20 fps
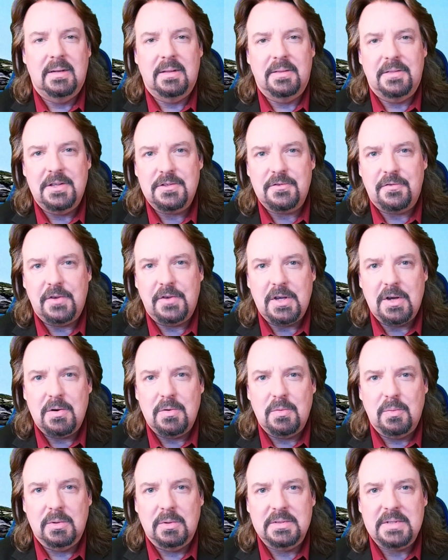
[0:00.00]
This video
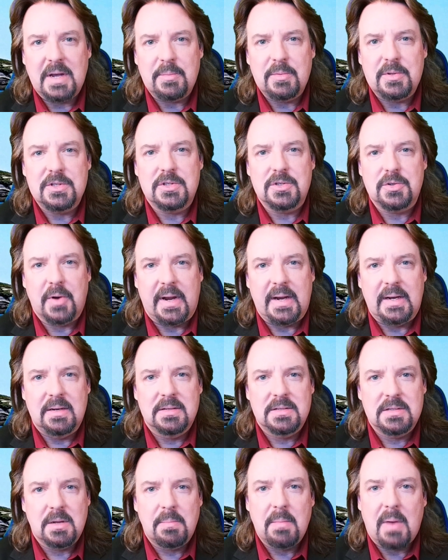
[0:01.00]
will demonstrate
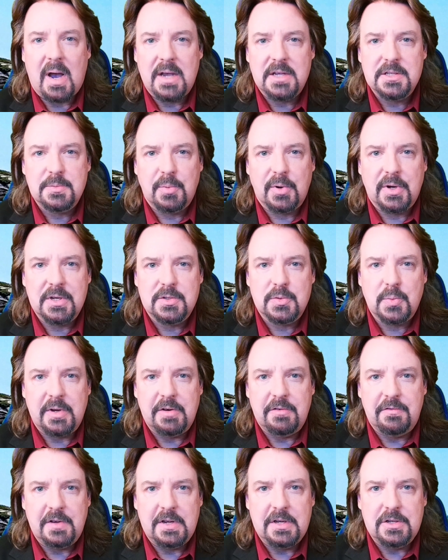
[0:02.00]
some iSpring
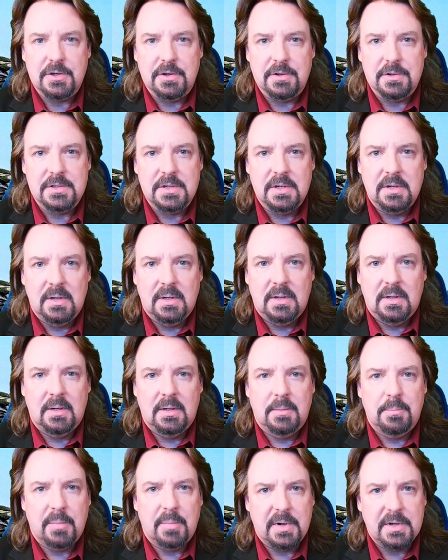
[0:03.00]
Suite features,
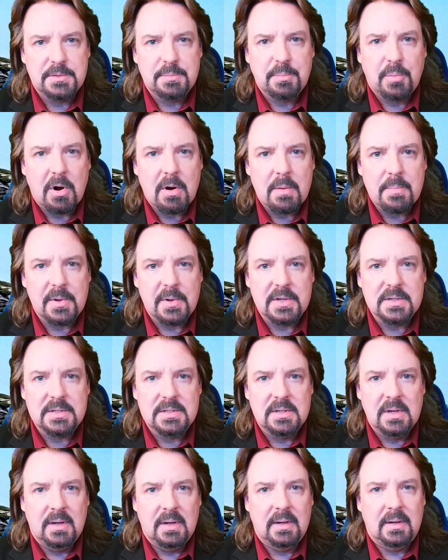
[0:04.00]
but its
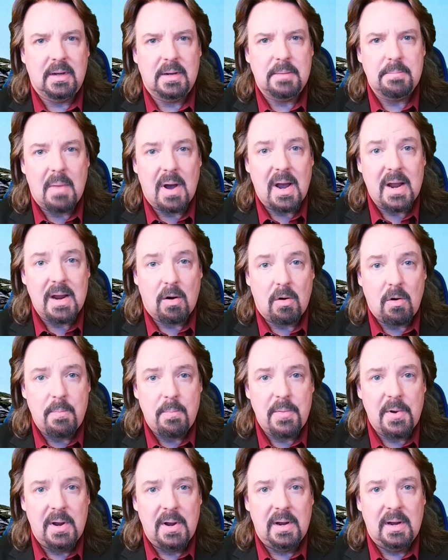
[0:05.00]
purpose and my hope
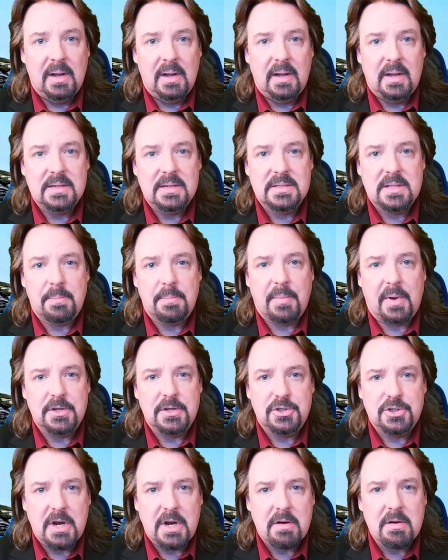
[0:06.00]
is that by
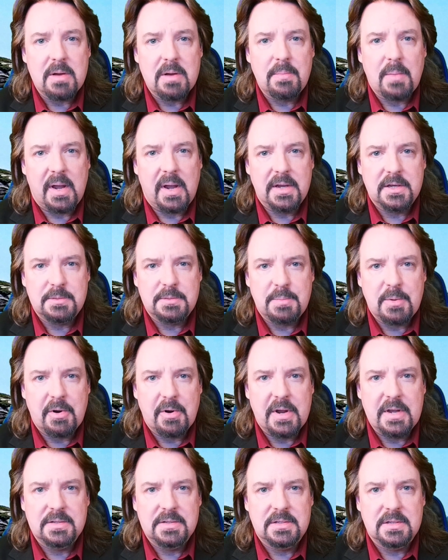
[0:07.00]
sharing my
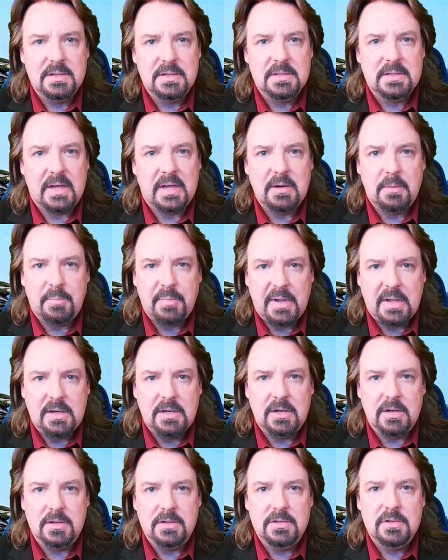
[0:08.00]
experiences and
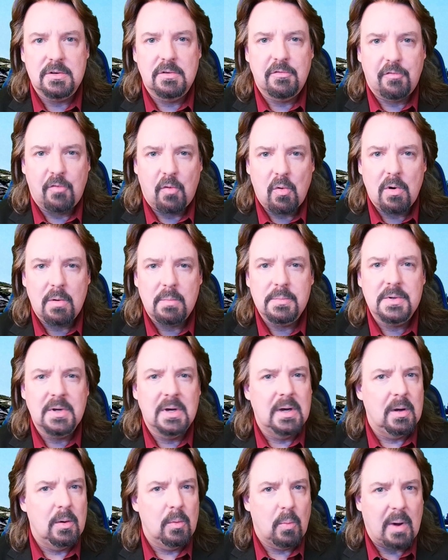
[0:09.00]
opinions formed
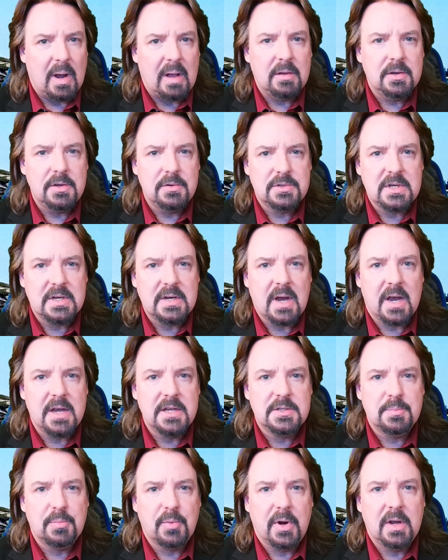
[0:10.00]
while using
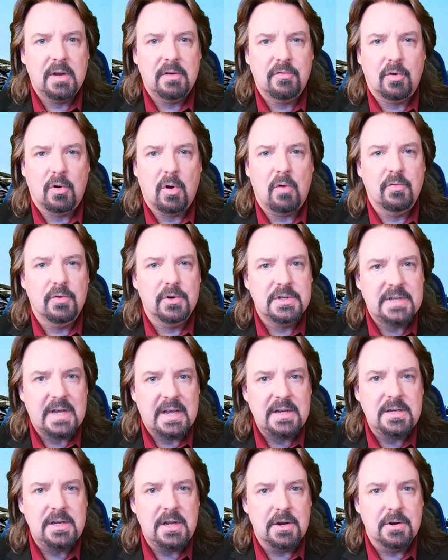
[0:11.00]
iSpring for over
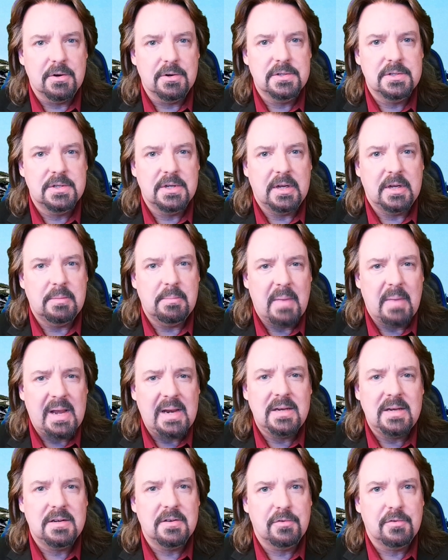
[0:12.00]
10 years in
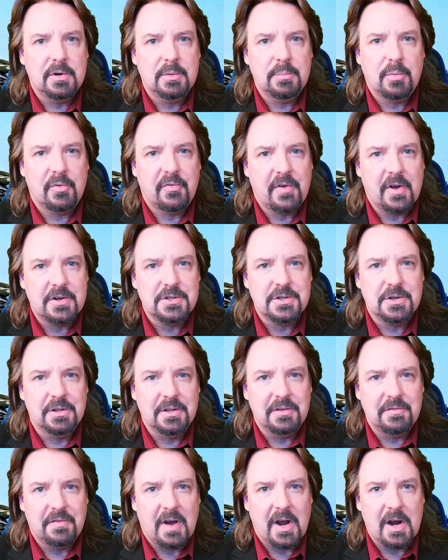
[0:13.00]
many different professional
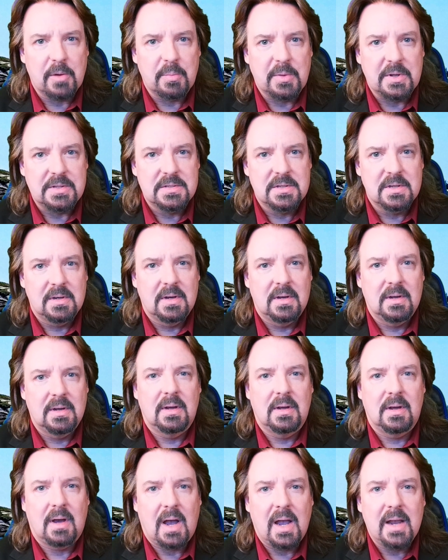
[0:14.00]
environments,
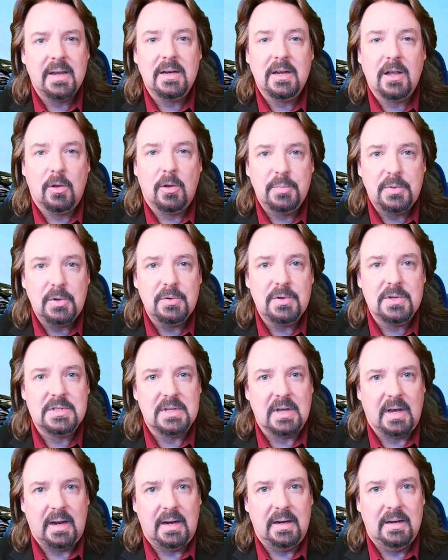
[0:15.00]
I can help you
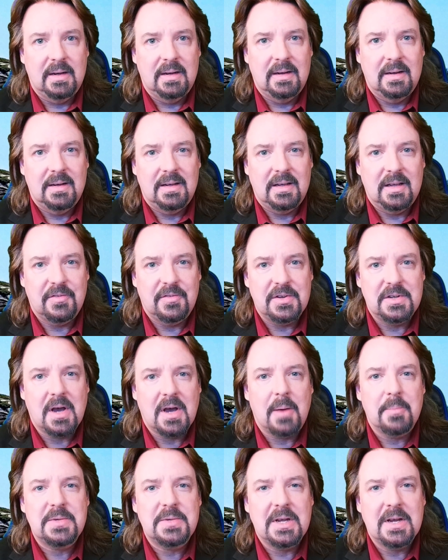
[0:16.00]
decide if
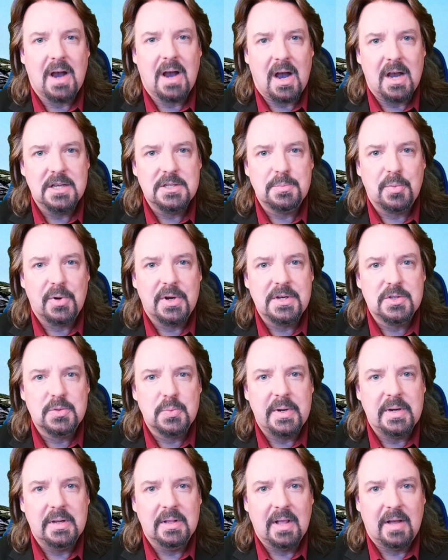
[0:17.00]
adopting iSpring
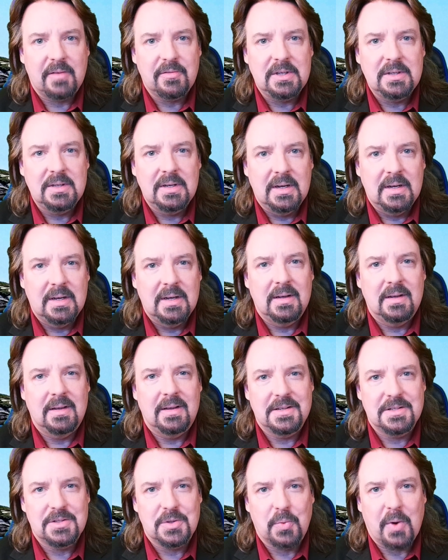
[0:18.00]
Suite 11
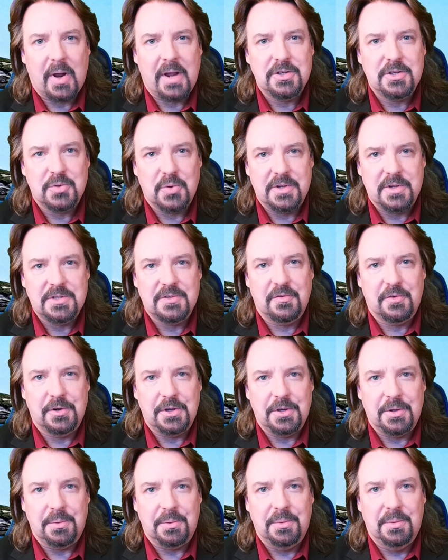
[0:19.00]
is the right choice for
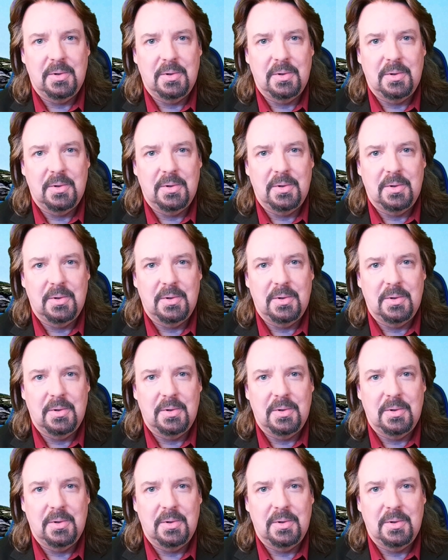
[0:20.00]
you.